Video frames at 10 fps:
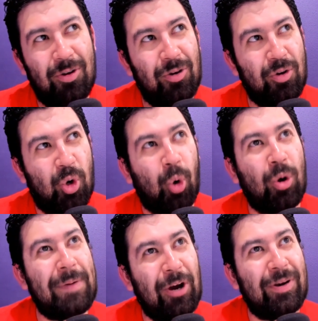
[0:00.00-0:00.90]

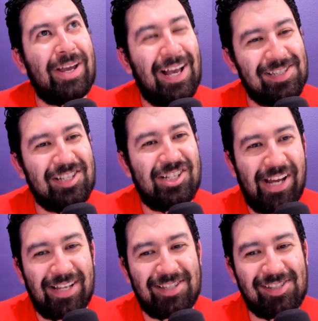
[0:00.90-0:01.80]
Corey Perry has a
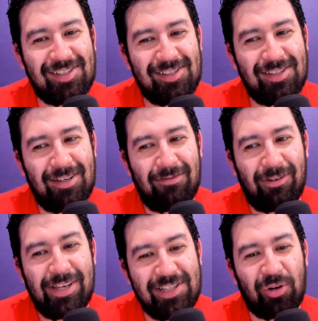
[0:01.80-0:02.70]
chance. Well,
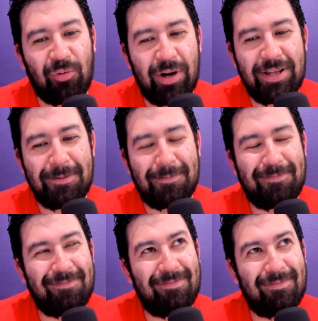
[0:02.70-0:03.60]
he's already
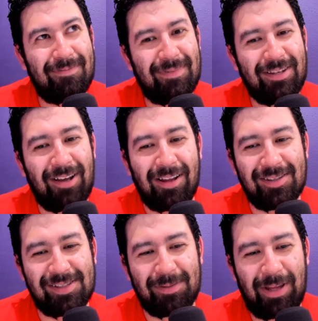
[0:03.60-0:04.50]
gotten
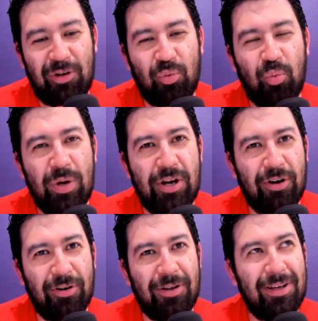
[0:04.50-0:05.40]
some
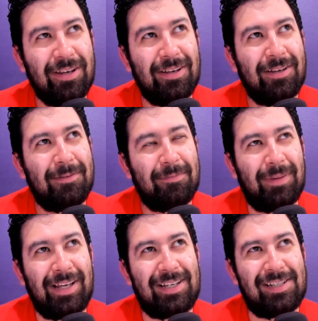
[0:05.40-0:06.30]
weird
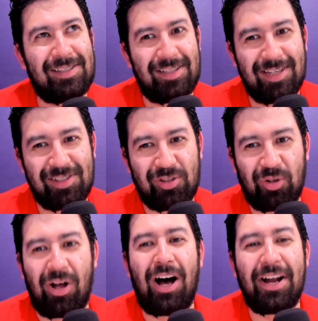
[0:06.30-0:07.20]

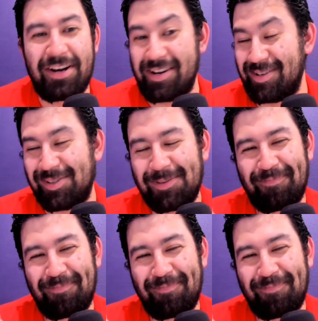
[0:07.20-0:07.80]
statistical oddities.